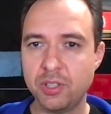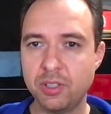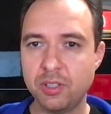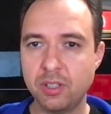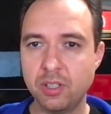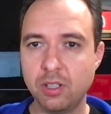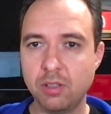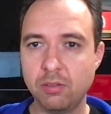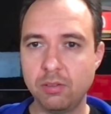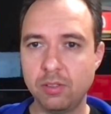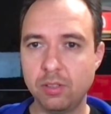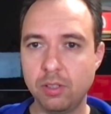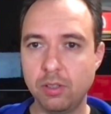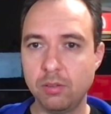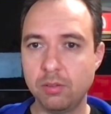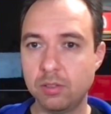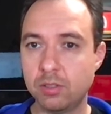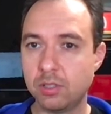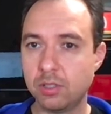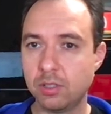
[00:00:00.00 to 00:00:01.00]
now
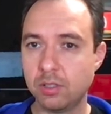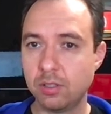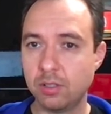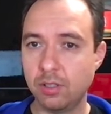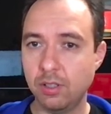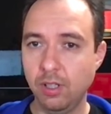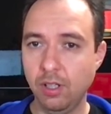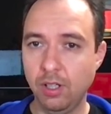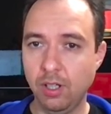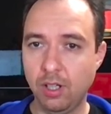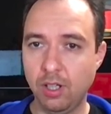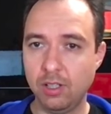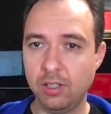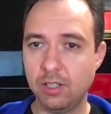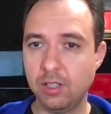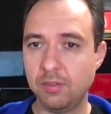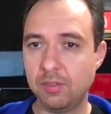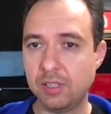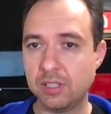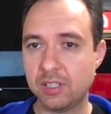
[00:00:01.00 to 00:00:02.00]
includes a
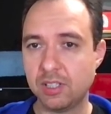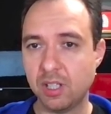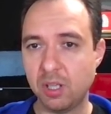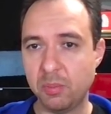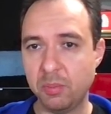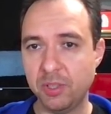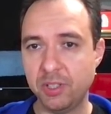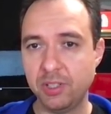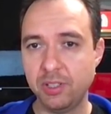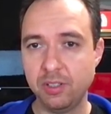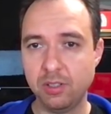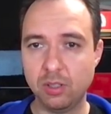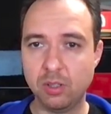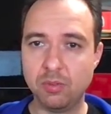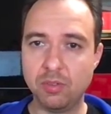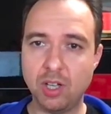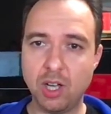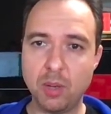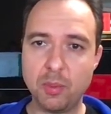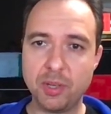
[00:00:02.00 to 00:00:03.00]
high-level summary of
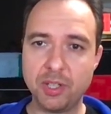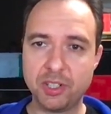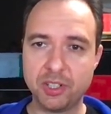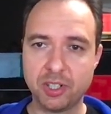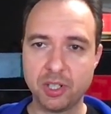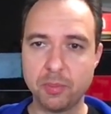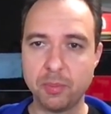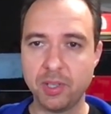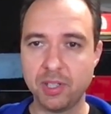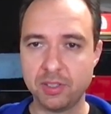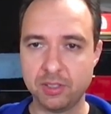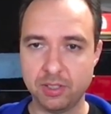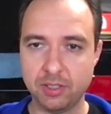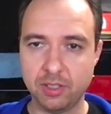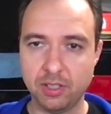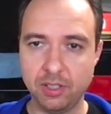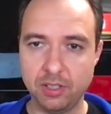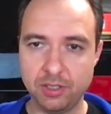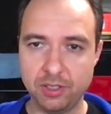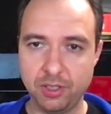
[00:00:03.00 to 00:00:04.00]
how much
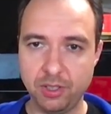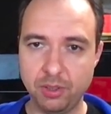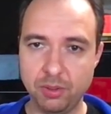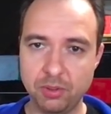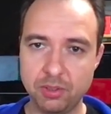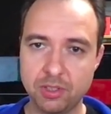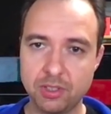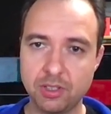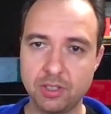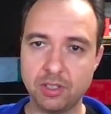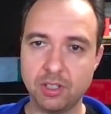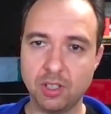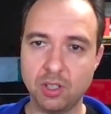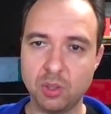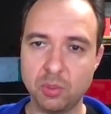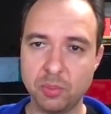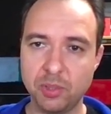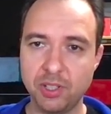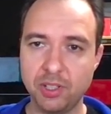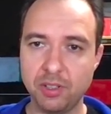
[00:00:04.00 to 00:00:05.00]
capacity is used and how
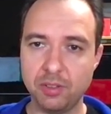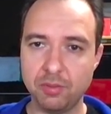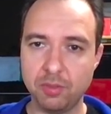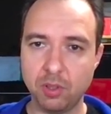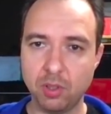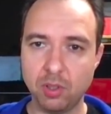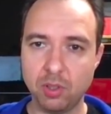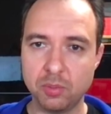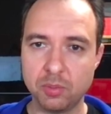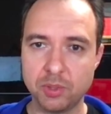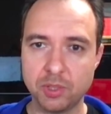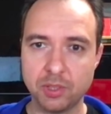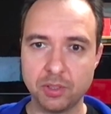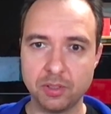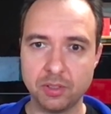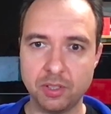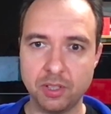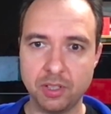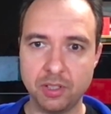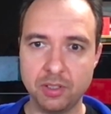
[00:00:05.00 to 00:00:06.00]
many volumes are
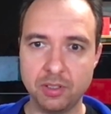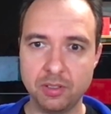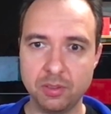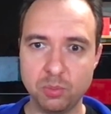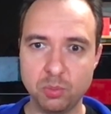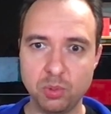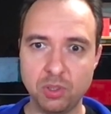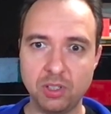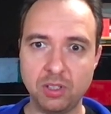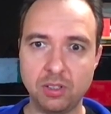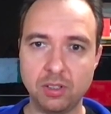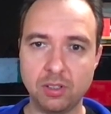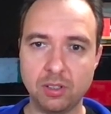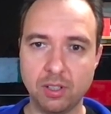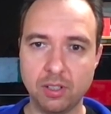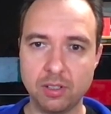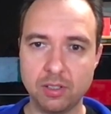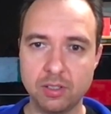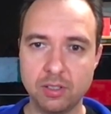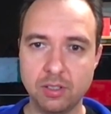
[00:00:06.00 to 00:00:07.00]
there within the
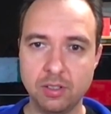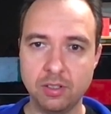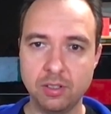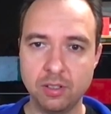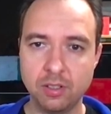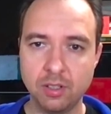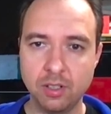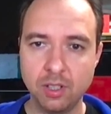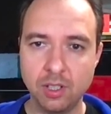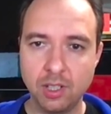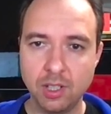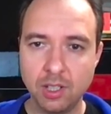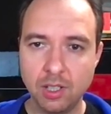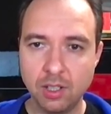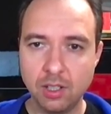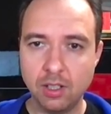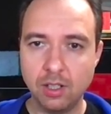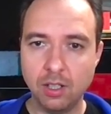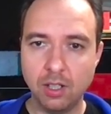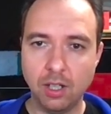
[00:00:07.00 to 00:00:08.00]
cluster.
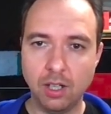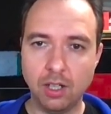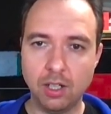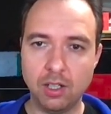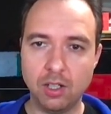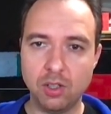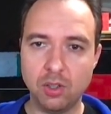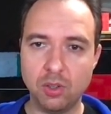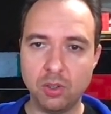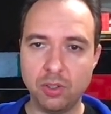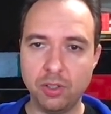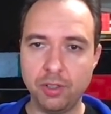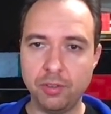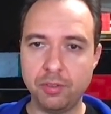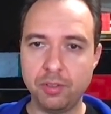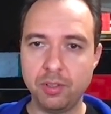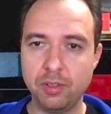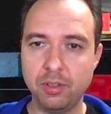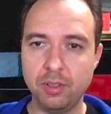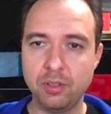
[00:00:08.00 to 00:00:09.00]
If
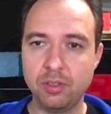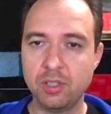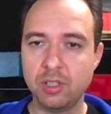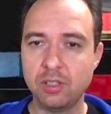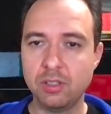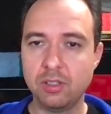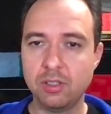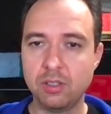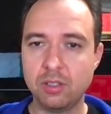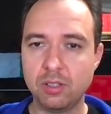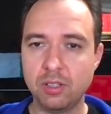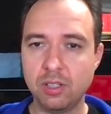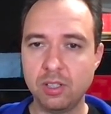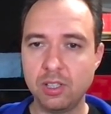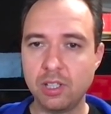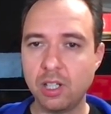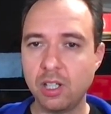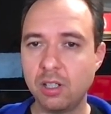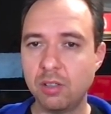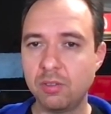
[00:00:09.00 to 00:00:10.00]
you can drill
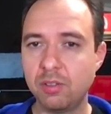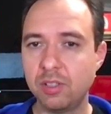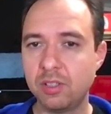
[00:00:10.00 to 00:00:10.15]
down and